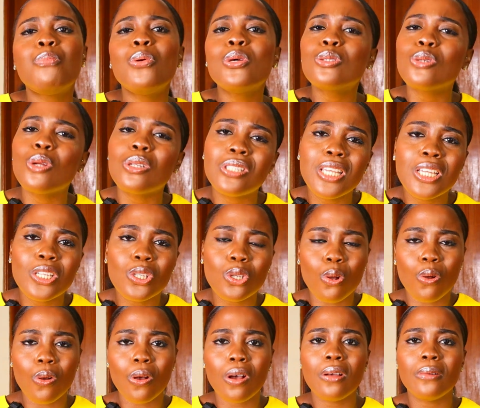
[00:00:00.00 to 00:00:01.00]
Post on
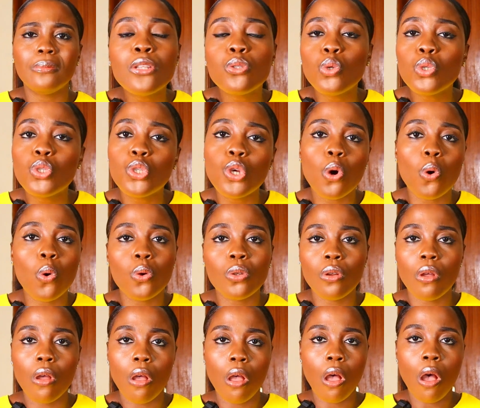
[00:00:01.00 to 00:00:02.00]
TikTok. And toot your
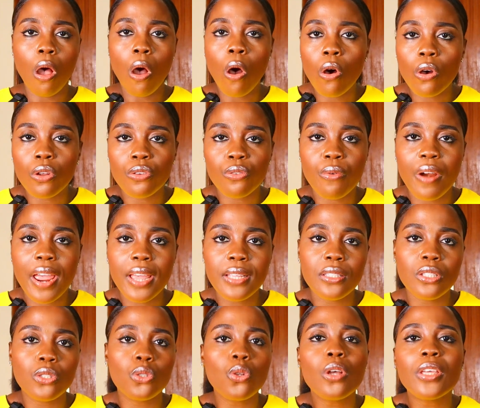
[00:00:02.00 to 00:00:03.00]
own horn,
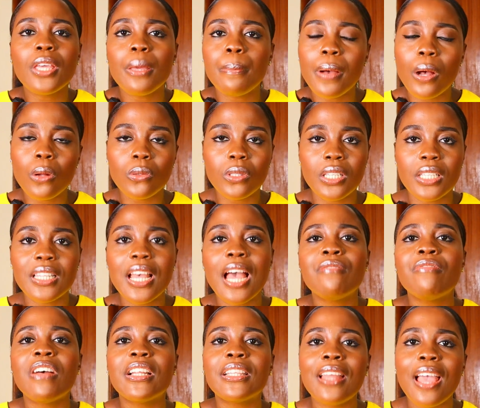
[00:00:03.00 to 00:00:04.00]
right? Talk about it,
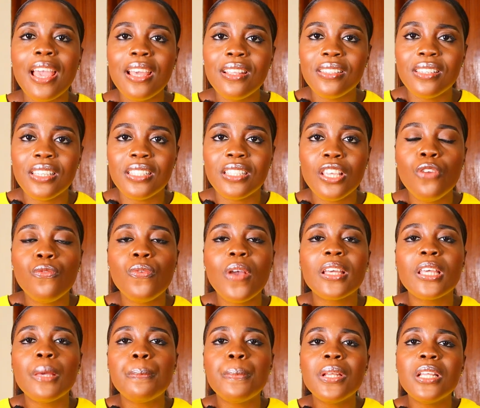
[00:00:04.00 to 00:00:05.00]
advertise it. If
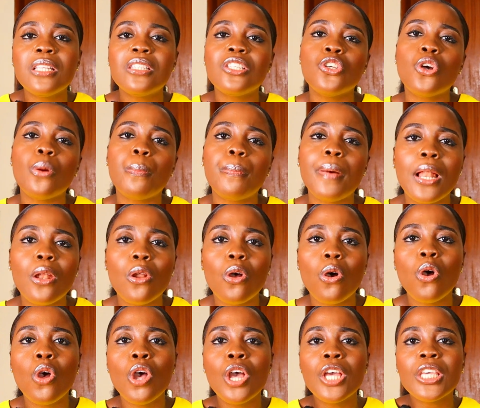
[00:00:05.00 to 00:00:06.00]
you are keeping it in your
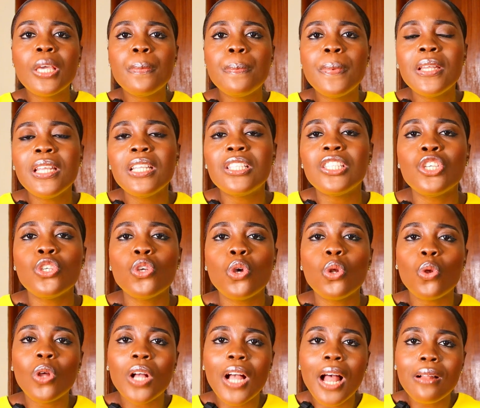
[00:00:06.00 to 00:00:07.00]
parlor, keeping it in
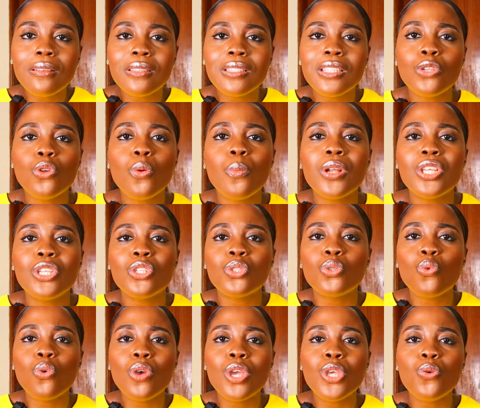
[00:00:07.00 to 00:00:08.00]
your locality, nobody is
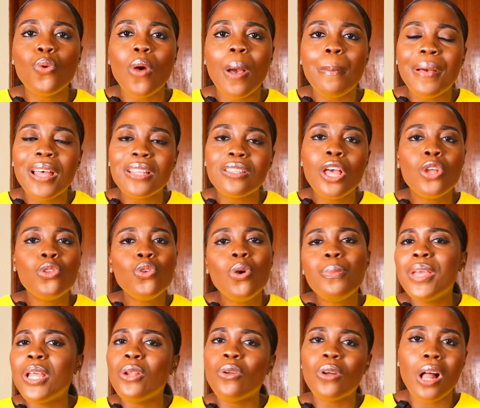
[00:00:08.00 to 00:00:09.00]
knowing you apart.
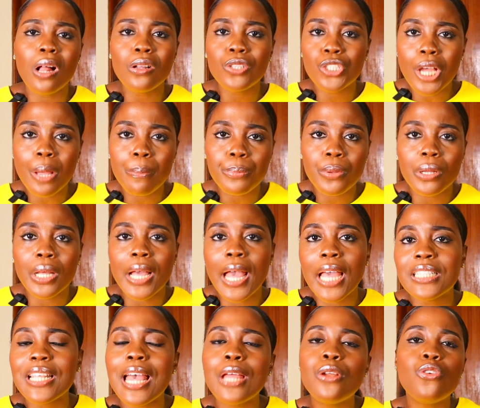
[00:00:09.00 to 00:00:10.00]
Don't be a local champion,
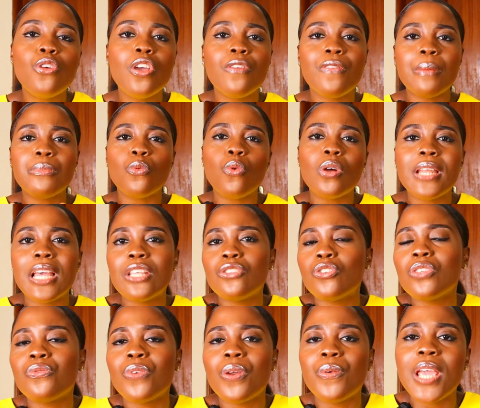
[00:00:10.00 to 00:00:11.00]
guys. I don't know if I'm the one that
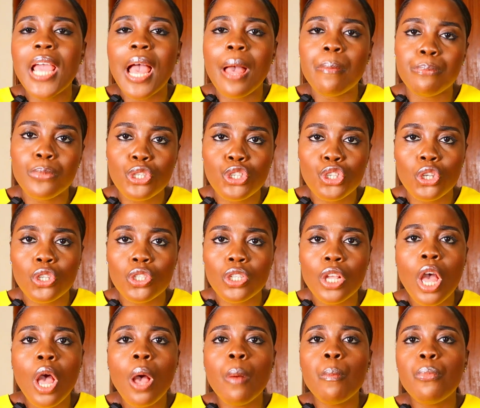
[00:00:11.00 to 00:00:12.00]
is just very
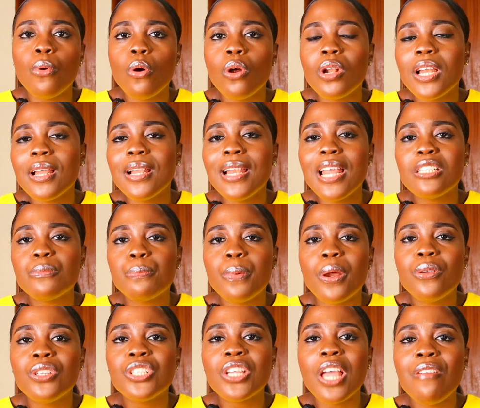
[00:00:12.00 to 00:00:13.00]
ambitious, but let's
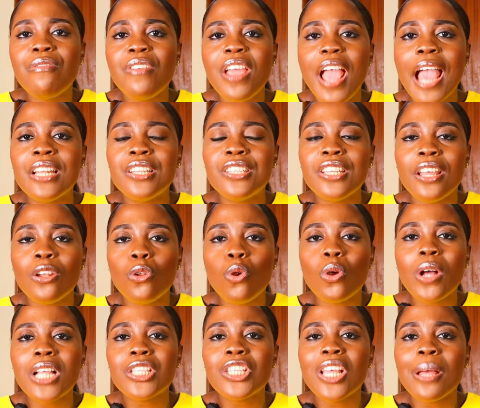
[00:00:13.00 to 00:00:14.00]
perish every idea.
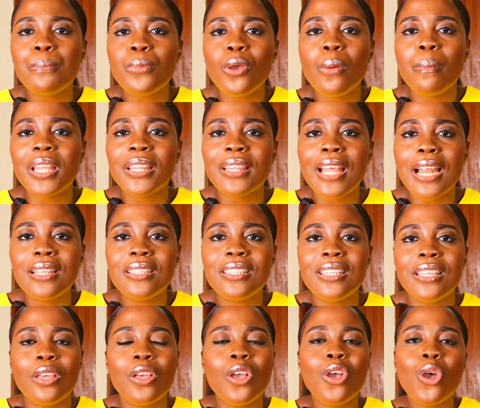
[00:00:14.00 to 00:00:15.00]
Local champion
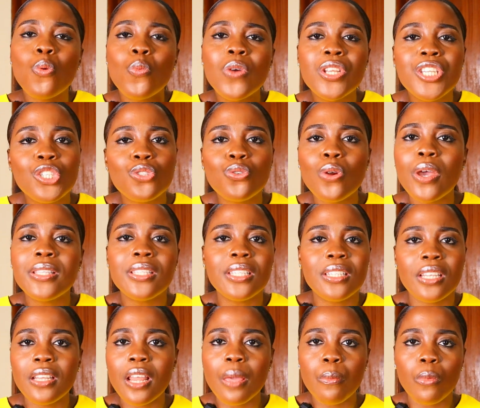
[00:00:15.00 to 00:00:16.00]
mentality, we destroy it
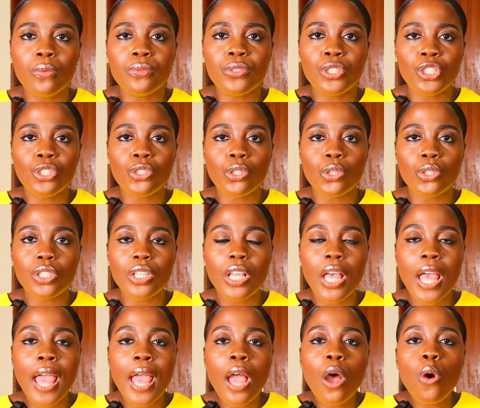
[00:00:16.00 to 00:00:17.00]
in the name of
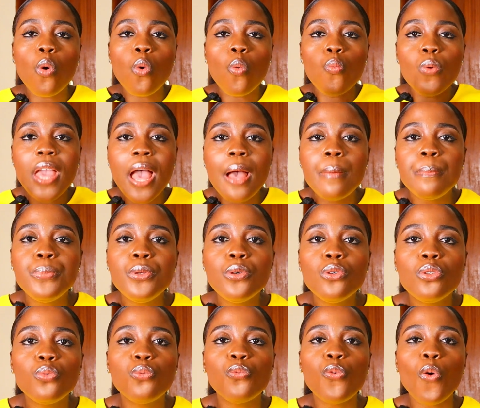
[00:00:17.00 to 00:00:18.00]
Jesus. We are
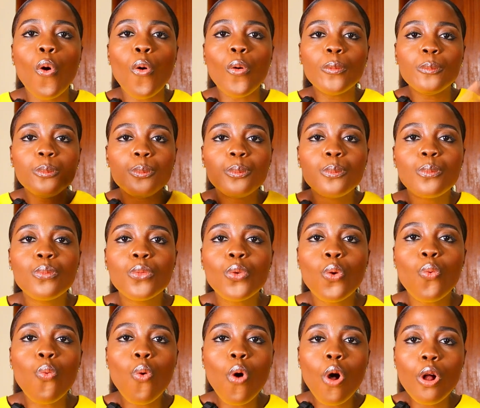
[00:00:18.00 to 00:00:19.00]
built for
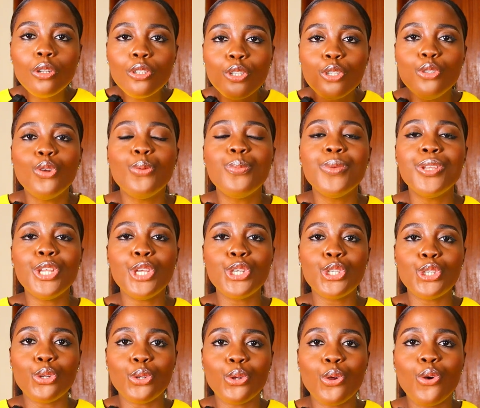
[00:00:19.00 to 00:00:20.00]
world
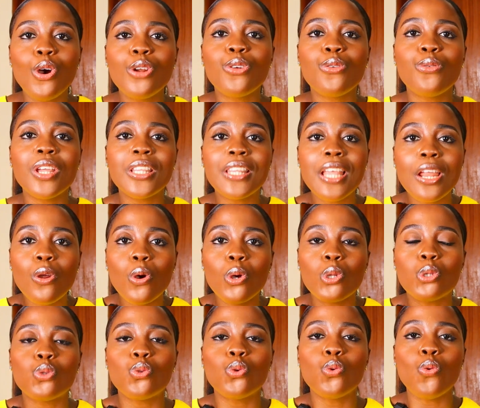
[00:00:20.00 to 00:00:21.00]
domination. God created
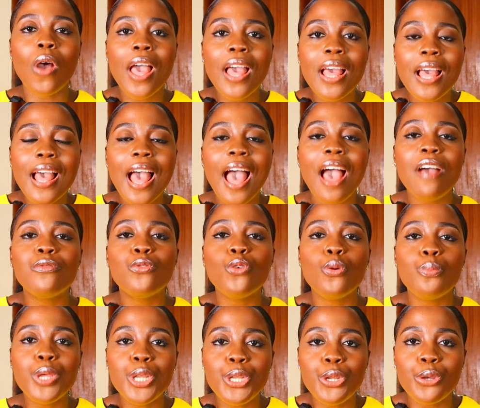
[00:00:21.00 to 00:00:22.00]
us to have
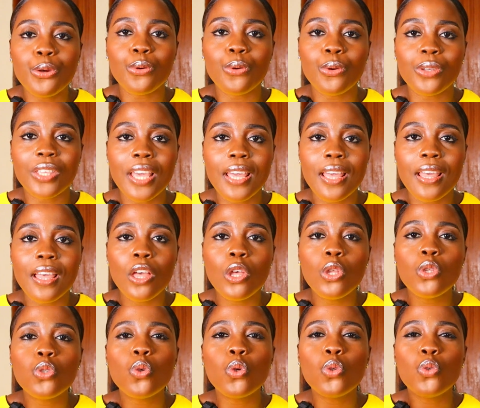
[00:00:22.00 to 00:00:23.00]
dominion, okay?
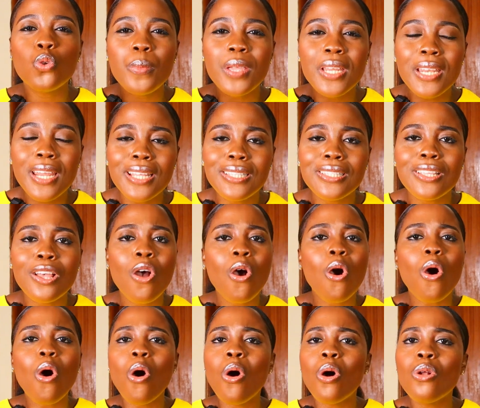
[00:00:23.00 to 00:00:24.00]
So dominate
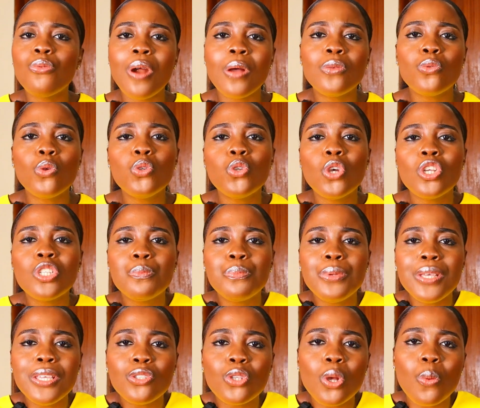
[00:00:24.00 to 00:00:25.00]
all around. Don't just
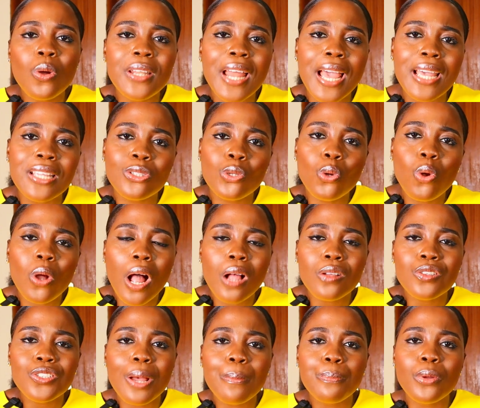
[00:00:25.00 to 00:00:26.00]
be someone that is
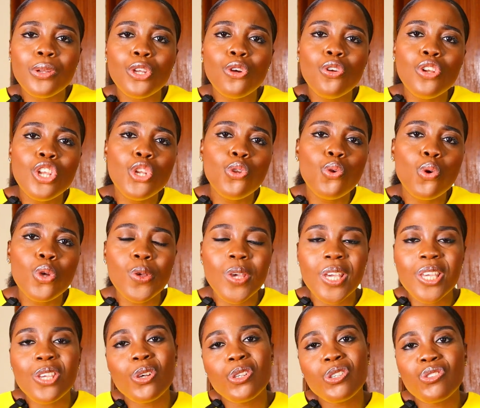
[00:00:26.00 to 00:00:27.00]
local champion. They only know you
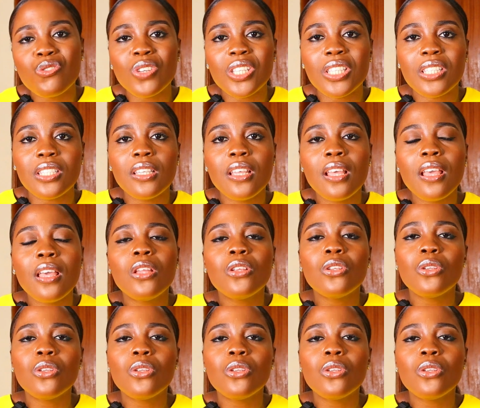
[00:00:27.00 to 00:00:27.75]
in your streets.